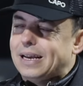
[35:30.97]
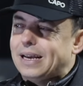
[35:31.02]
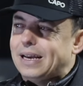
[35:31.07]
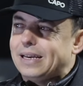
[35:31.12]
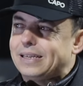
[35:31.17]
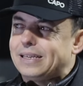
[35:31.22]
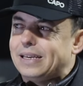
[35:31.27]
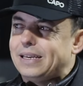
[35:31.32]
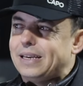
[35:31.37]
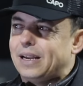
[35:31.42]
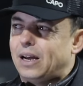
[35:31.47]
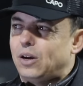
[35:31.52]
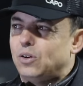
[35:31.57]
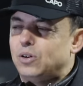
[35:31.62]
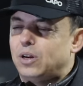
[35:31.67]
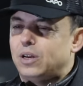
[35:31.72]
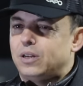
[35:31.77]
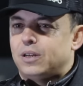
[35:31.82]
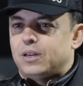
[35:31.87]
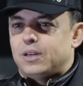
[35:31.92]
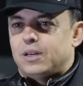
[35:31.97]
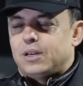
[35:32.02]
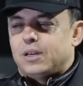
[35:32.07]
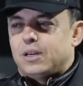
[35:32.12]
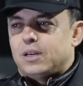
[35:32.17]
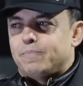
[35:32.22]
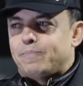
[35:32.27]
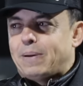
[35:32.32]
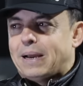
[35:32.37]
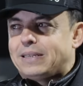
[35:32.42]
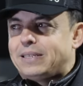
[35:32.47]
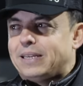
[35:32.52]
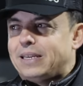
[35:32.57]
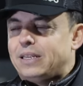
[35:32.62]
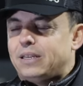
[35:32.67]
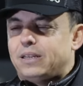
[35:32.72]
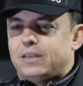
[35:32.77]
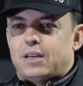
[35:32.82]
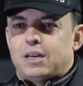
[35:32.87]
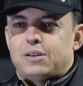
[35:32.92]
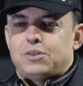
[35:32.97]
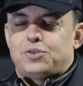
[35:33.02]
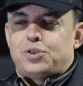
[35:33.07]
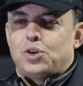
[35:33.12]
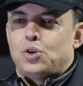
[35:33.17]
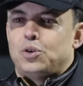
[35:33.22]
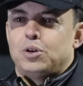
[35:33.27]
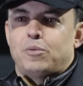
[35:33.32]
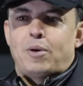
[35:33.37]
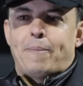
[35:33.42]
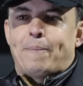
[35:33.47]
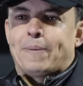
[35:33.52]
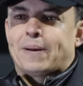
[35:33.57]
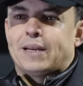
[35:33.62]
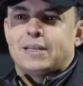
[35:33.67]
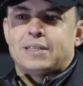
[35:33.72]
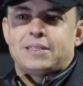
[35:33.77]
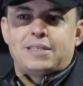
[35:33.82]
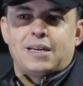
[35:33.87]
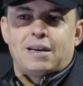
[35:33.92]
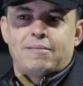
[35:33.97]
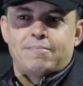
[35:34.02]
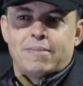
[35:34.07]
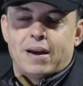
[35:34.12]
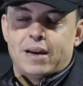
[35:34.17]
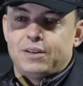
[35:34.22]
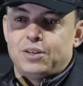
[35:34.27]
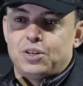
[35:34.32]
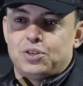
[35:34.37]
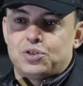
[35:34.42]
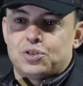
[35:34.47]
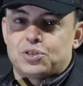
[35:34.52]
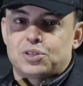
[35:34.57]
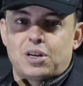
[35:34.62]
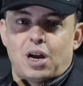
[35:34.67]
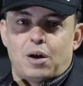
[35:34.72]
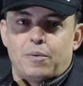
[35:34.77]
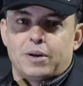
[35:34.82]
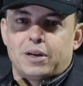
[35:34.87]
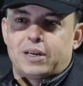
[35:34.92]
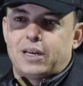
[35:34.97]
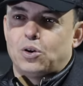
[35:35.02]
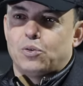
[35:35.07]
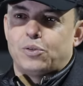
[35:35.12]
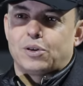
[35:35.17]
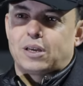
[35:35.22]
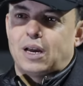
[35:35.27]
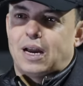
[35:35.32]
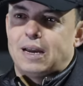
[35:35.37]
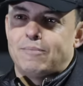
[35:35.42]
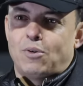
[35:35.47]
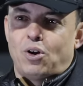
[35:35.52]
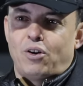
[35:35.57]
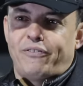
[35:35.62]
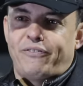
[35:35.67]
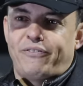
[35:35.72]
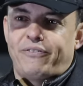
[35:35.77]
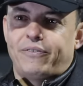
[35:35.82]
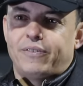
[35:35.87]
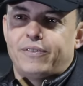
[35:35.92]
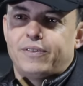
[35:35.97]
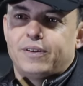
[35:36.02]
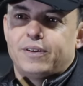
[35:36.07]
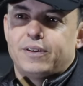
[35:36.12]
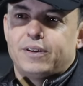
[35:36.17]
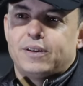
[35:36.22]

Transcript: uh, you know, basically uh, 2 0 up against 10 men, you just go and kill the game off.